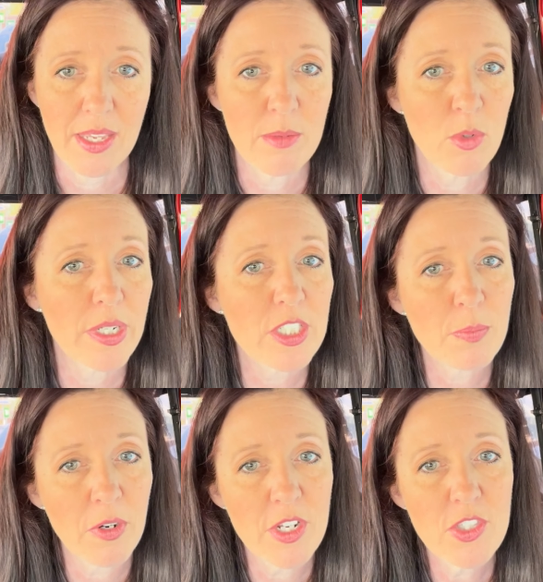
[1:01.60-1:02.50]
and the more
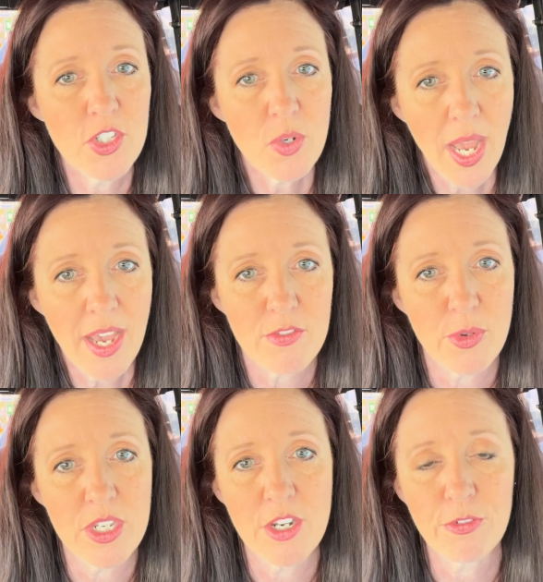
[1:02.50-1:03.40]
experience you have
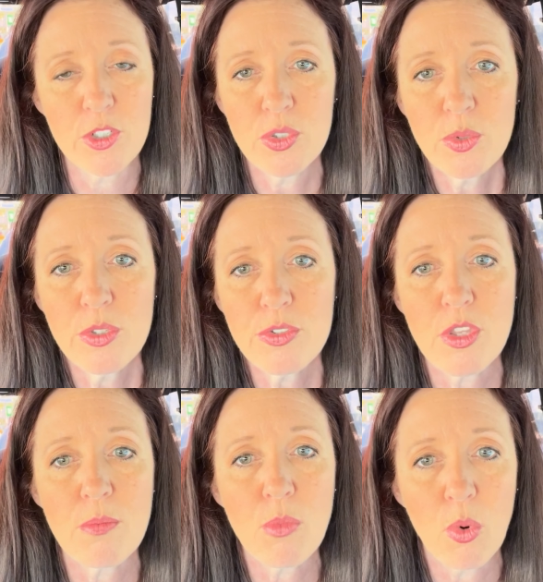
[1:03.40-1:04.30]
with the different tools,
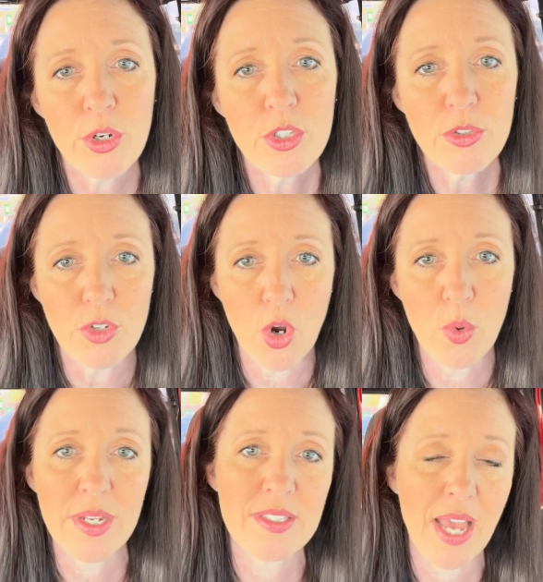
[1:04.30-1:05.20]
the more you'll know
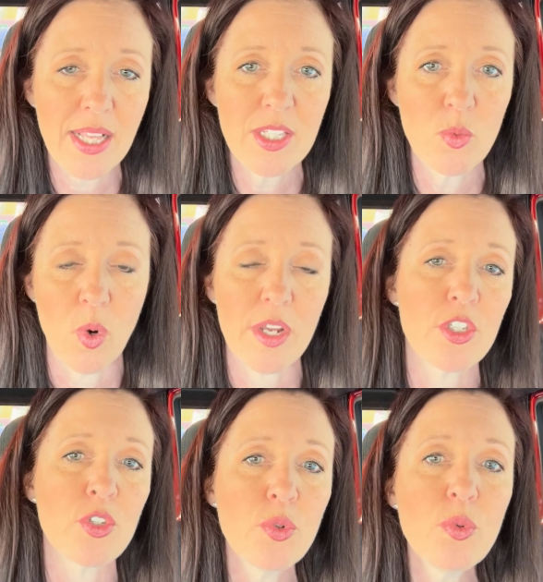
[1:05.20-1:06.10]
exactly what
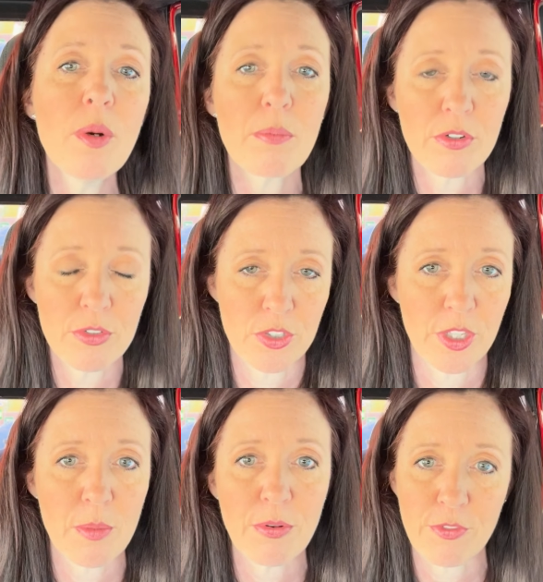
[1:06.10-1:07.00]
you
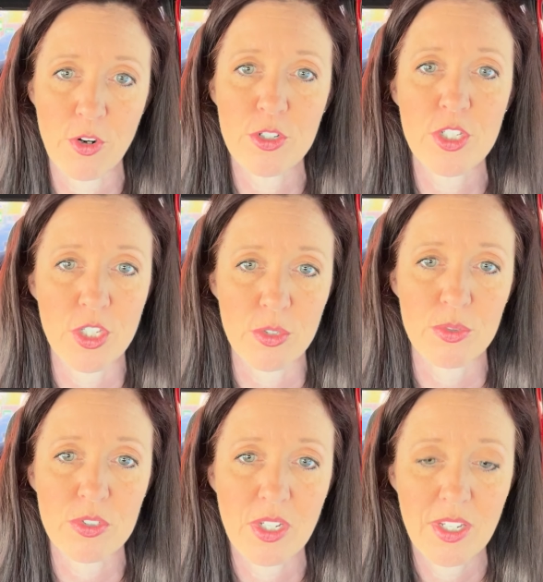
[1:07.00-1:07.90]
personally prefer to
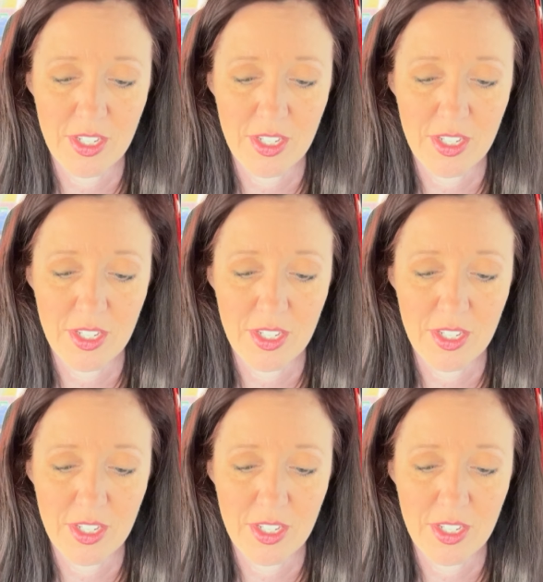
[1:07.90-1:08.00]
use.